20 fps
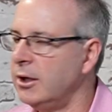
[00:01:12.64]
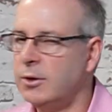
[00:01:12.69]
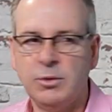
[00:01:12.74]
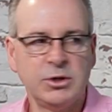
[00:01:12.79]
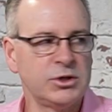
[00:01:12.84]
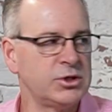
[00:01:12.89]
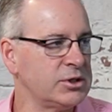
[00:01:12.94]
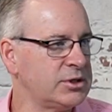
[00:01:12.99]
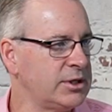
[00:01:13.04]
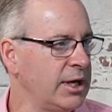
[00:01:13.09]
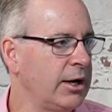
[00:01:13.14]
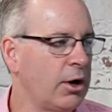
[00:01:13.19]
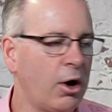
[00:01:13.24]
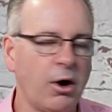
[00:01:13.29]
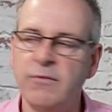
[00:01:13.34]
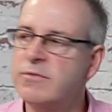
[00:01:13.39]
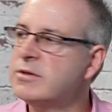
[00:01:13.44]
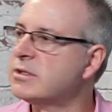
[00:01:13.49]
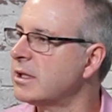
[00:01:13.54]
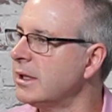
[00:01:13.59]
which is then
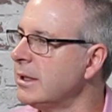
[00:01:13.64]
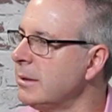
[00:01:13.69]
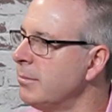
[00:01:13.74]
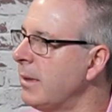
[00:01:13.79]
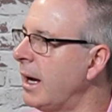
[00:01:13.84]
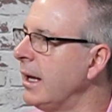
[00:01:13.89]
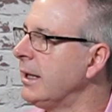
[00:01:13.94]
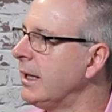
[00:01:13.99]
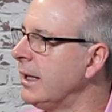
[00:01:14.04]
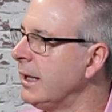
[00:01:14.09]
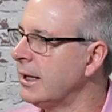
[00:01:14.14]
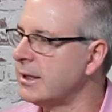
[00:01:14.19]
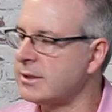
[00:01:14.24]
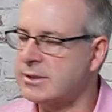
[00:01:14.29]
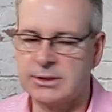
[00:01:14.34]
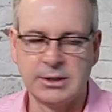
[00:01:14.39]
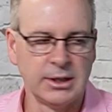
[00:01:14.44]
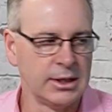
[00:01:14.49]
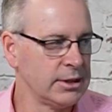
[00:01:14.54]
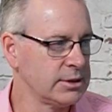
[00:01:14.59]
obviously making
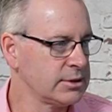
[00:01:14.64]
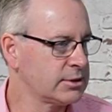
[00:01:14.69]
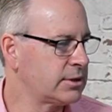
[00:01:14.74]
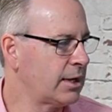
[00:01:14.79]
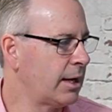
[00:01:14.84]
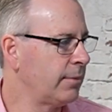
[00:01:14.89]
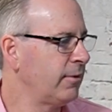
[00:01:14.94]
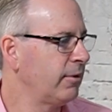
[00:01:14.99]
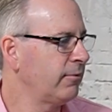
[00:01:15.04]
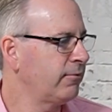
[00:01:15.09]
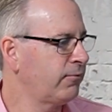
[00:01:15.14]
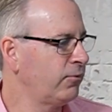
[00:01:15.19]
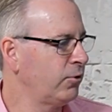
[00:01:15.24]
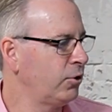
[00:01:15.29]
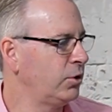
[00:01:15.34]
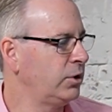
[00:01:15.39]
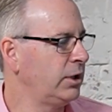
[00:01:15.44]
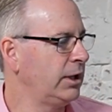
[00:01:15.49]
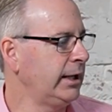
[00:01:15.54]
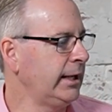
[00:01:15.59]
us some
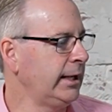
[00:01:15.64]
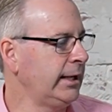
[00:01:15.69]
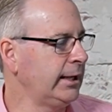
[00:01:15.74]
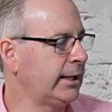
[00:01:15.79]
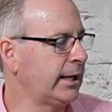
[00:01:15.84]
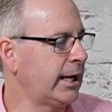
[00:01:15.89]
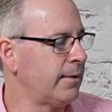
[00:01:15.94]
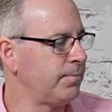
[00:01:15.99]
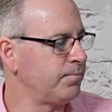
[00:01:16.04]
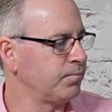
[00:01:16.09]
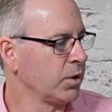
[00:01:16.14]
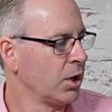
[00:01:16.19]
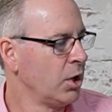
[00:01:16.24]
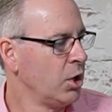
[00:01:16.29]
further income.